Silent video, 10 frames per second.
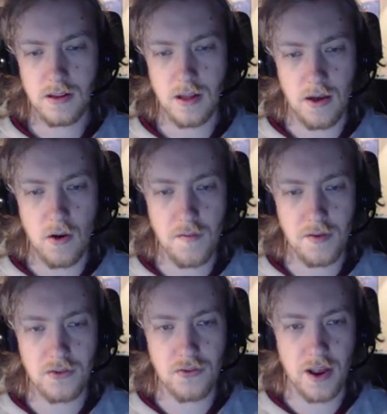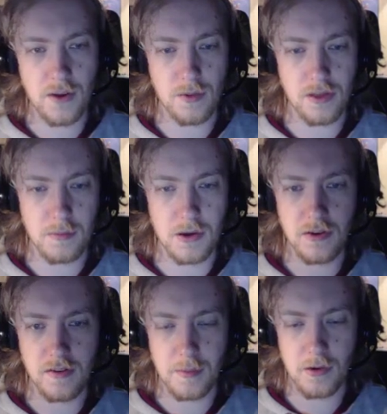I often train with
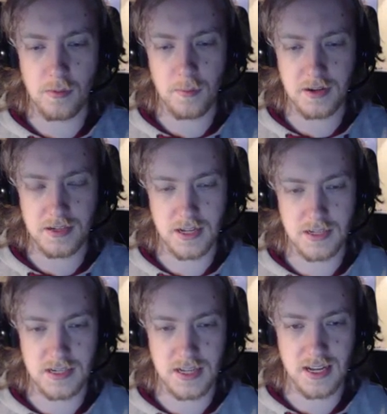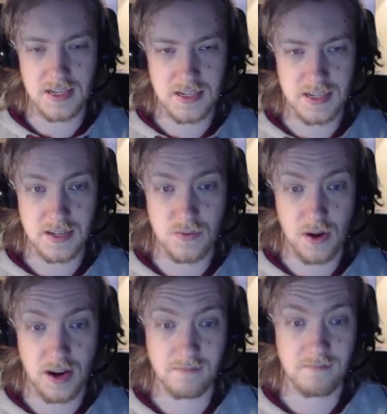immunity Pokemon because that's just the easiest, that's
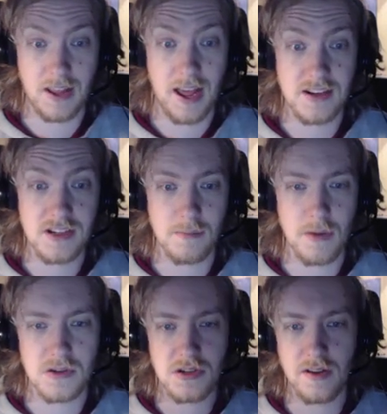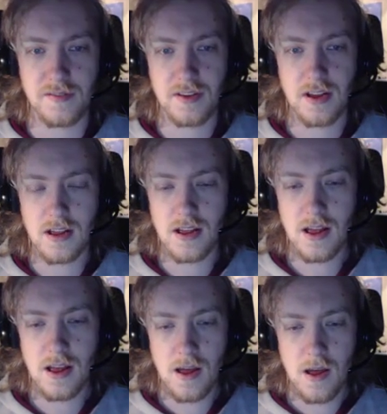what I catch the most of.
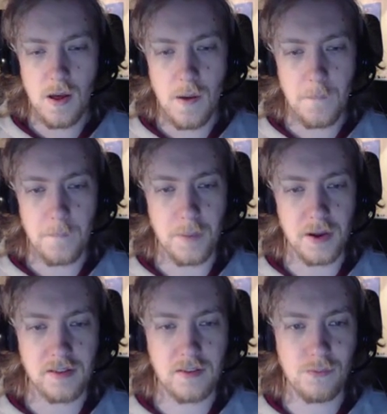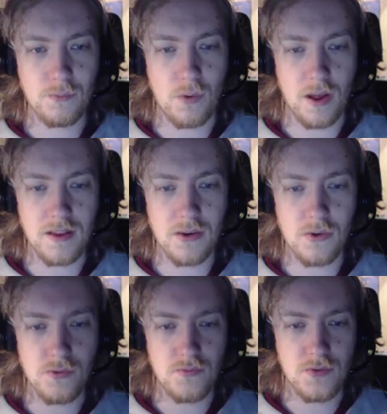But it's when
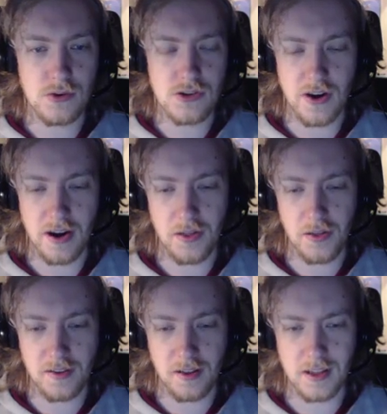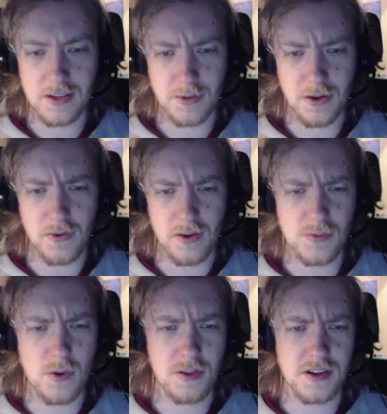you do training things like this when you
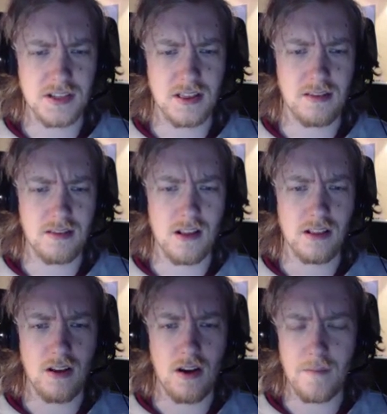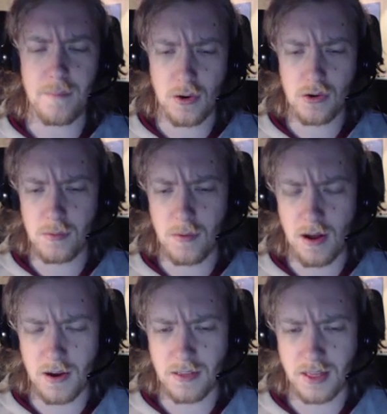realize, whoa, there's a lot of
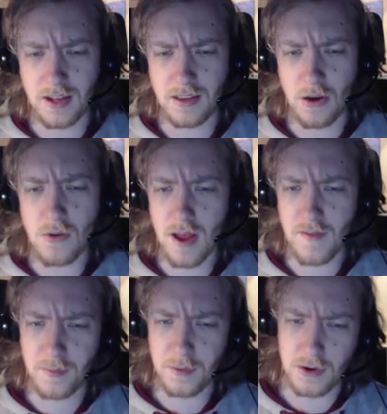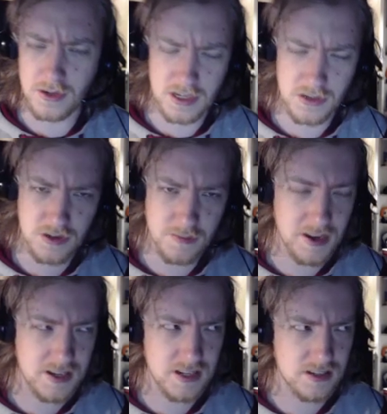Pokemon that don't have immunities, which
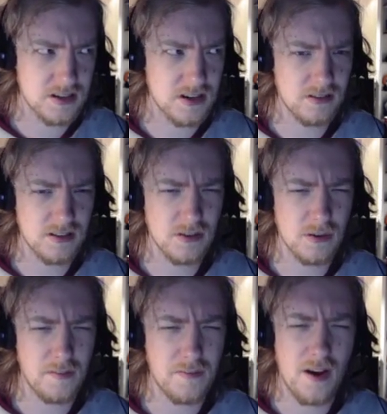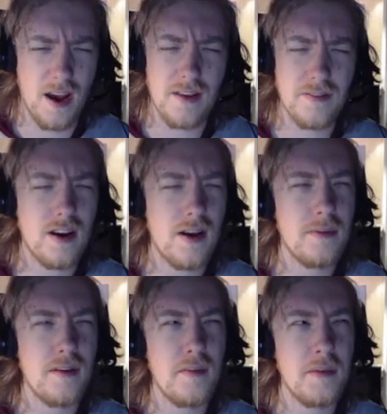makes sense considering there's only 5
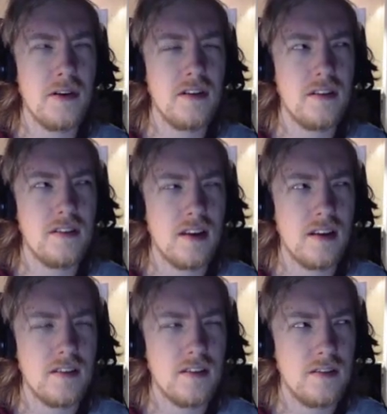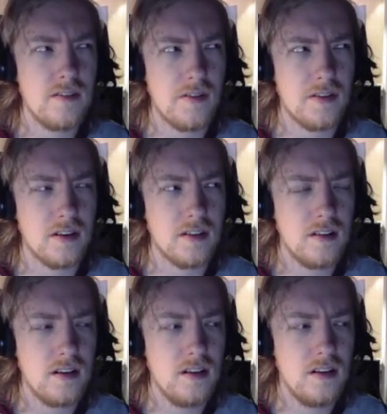types have immunities. 6? 5 or 6?